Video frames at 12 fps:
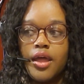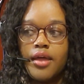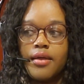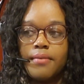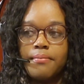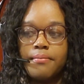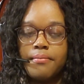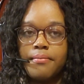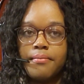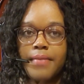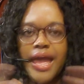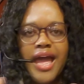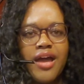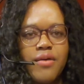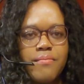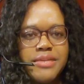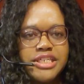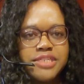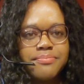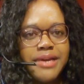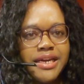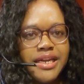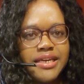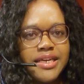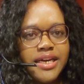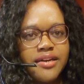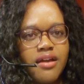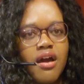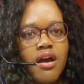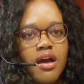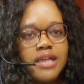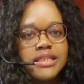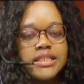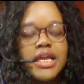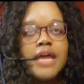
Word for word: Um, how much money did it cost?